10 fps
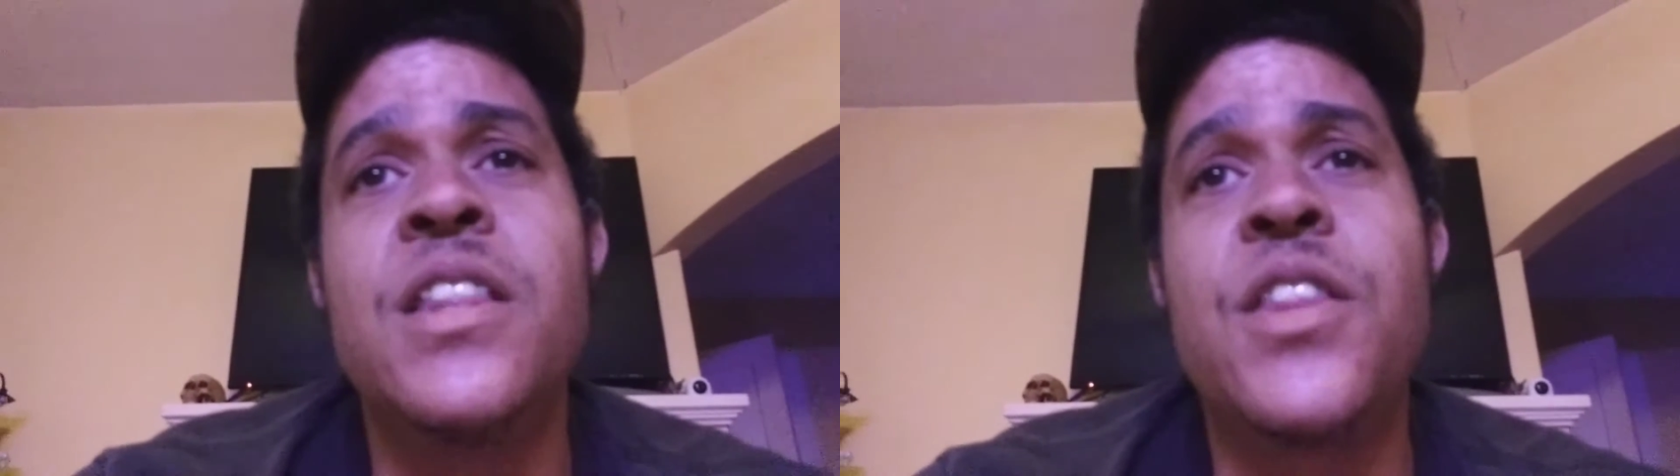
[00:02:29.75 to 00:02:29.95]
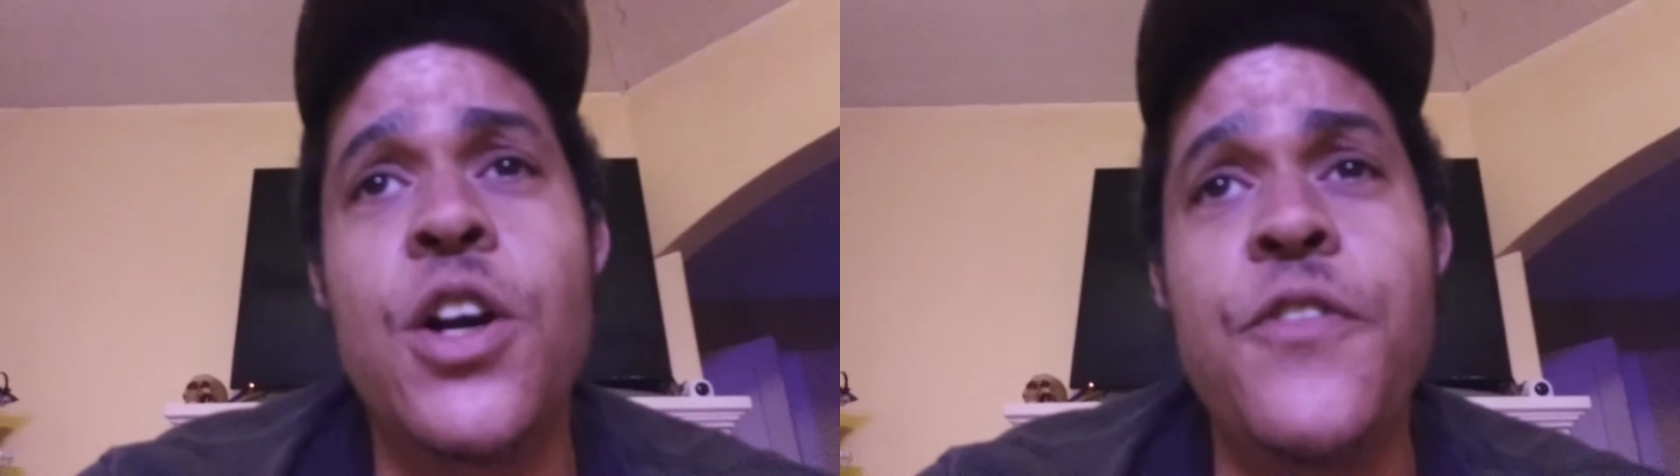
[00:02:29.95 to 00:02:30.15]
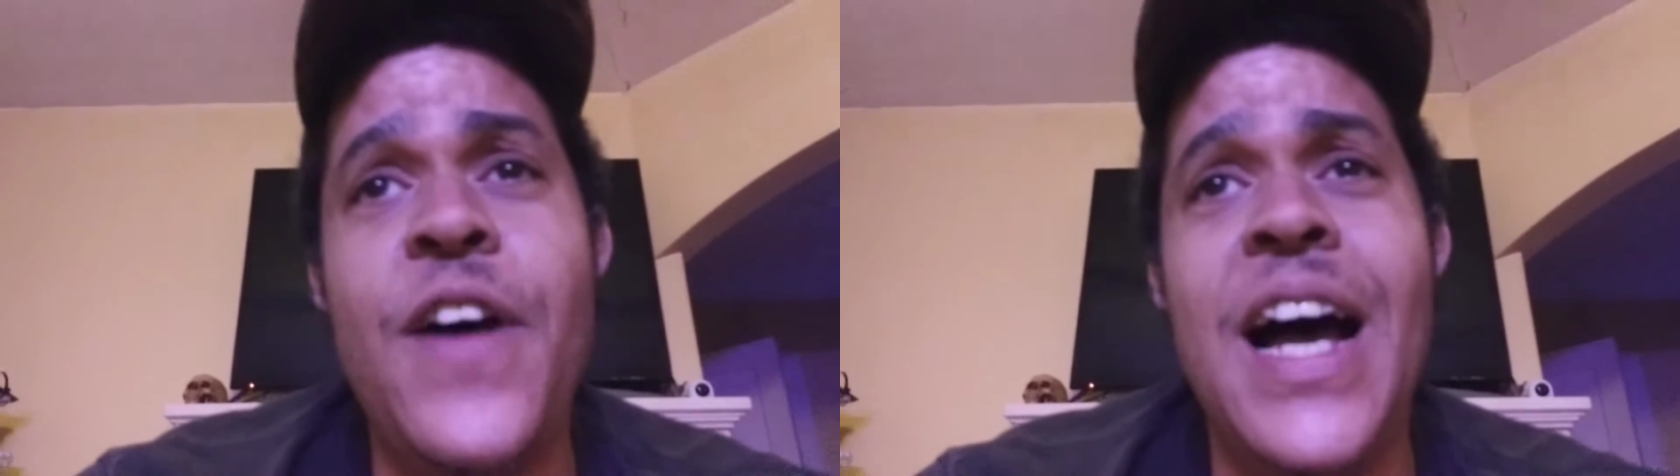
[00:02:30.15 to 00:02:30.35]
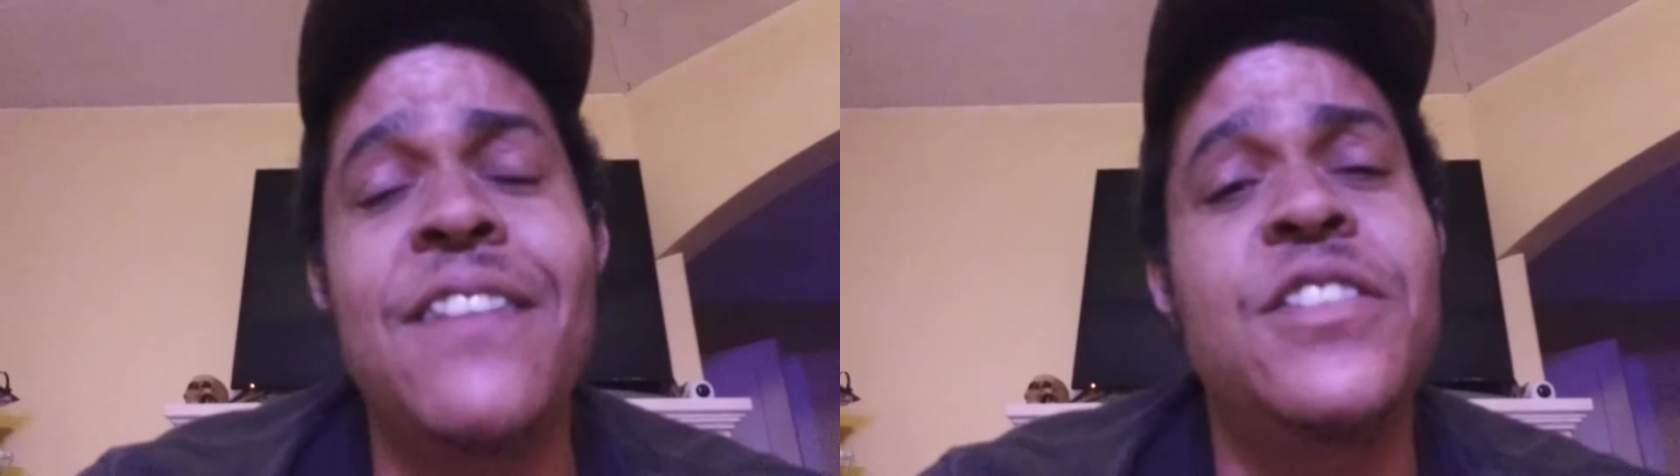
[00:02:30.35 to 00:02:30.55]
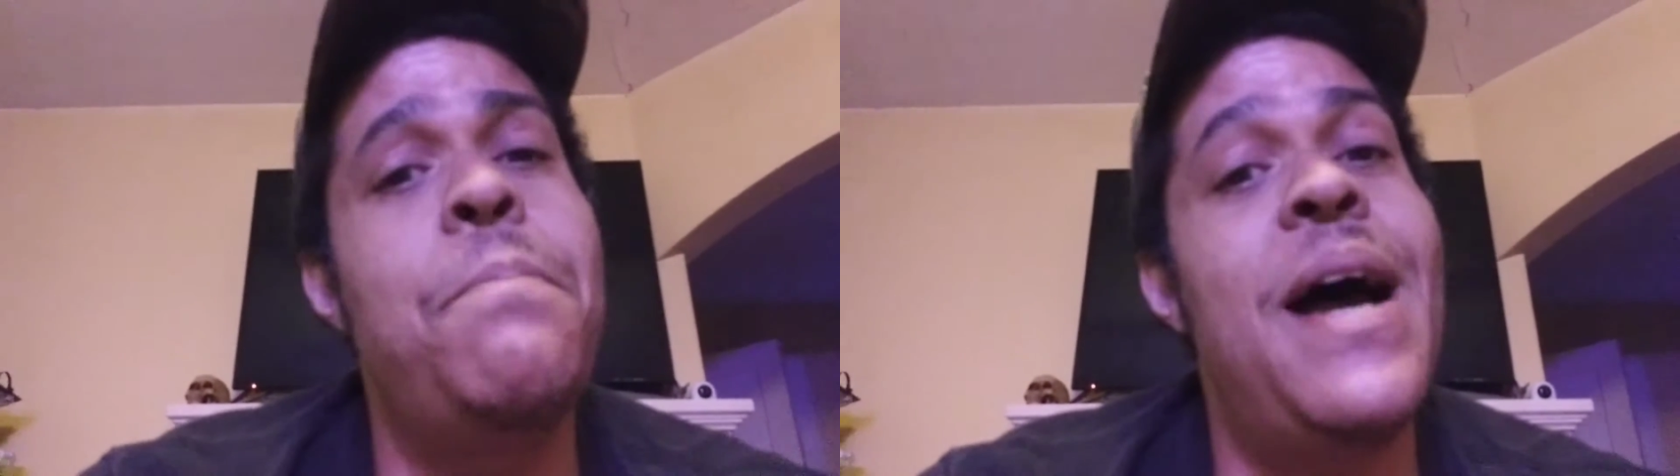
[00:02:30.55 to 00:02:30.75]

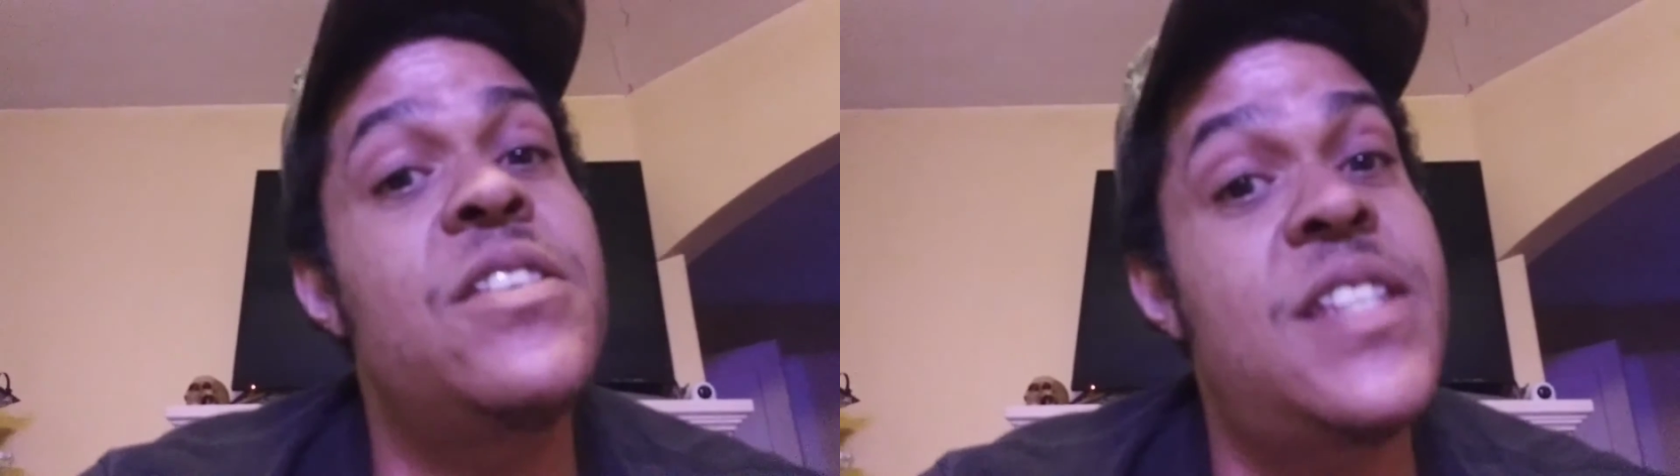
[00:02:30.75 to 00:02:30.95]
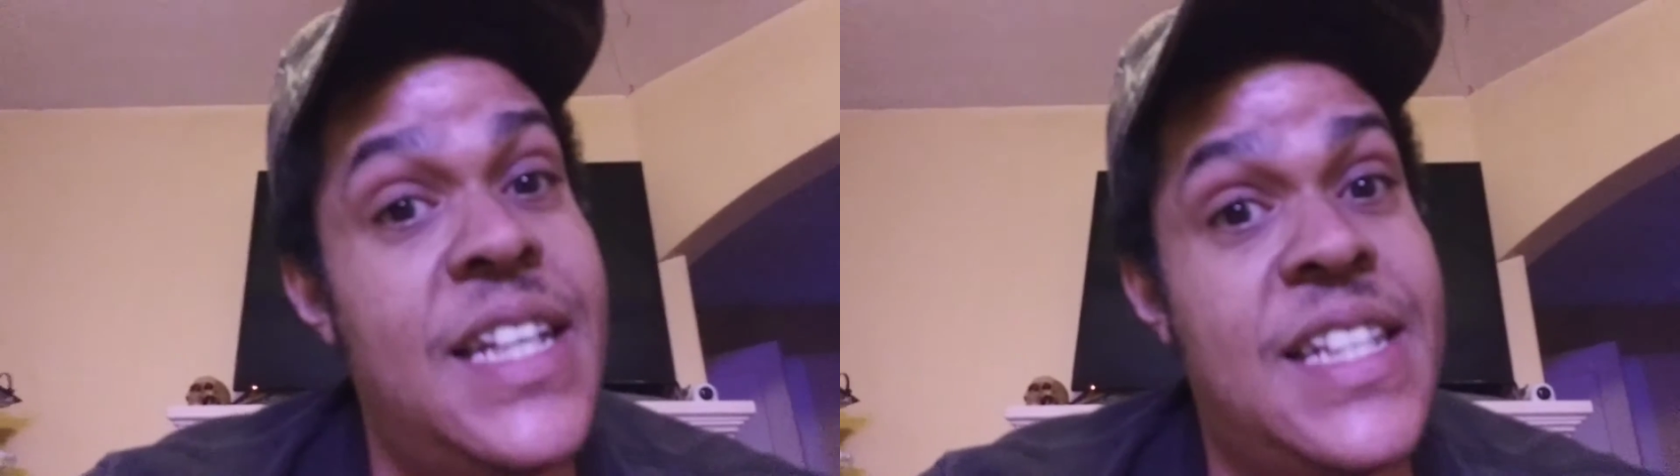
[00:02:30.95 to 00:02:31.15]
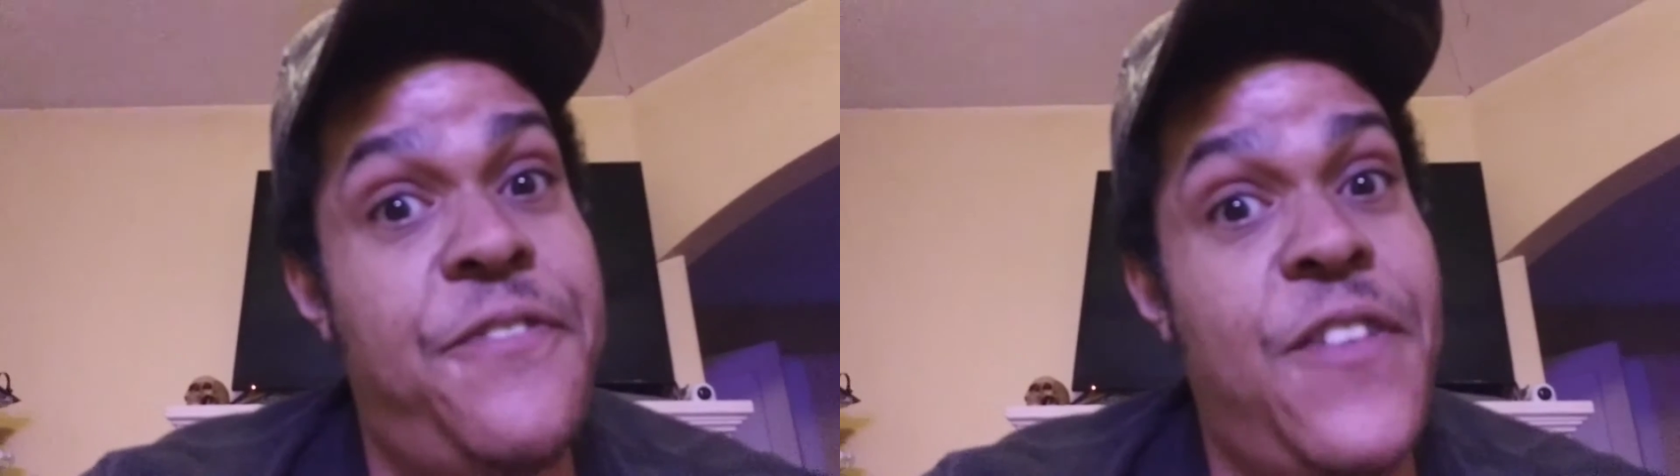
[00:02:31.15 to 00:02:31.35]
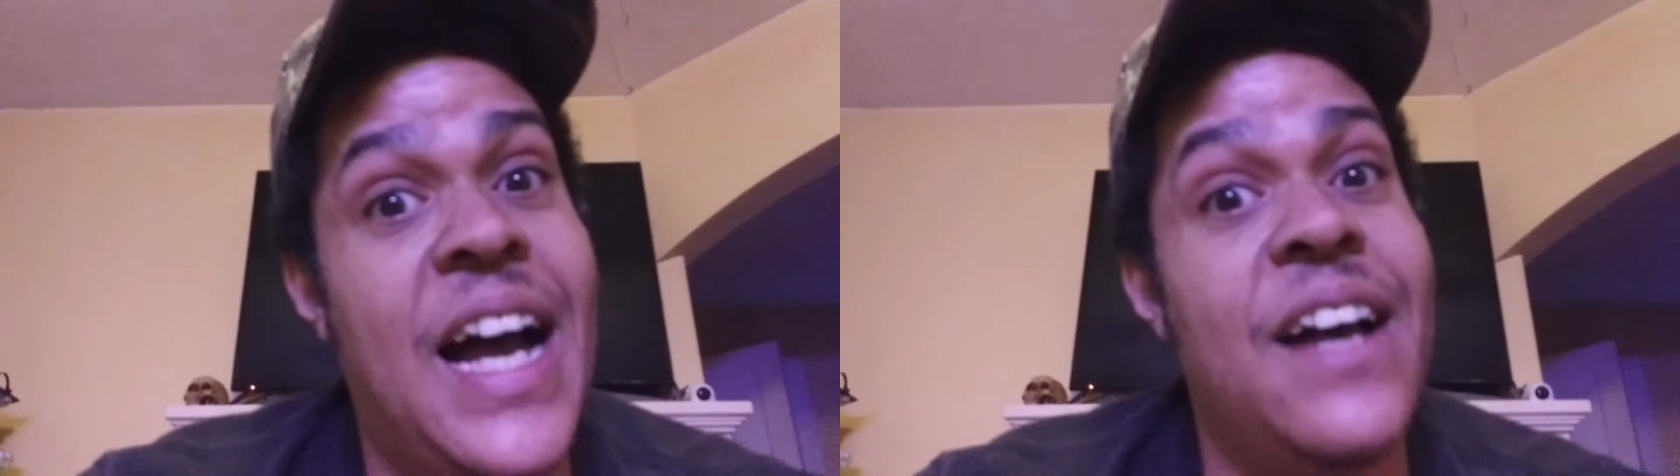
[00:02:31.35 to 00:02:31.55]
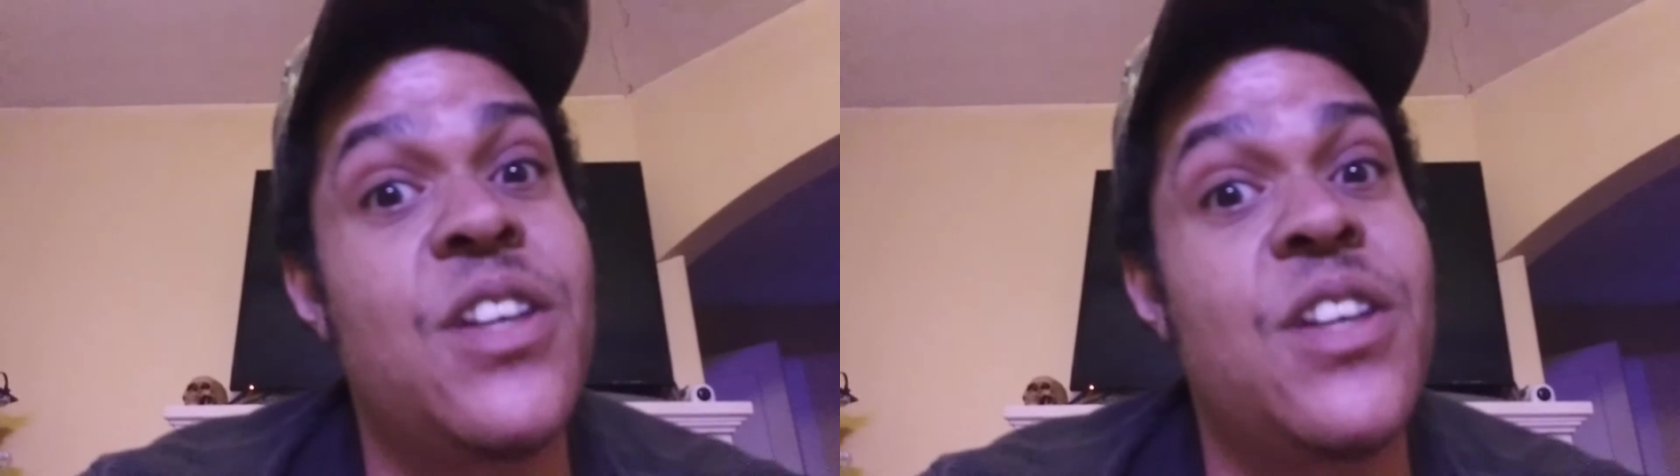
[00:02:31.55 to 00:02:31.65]
35 to about 65.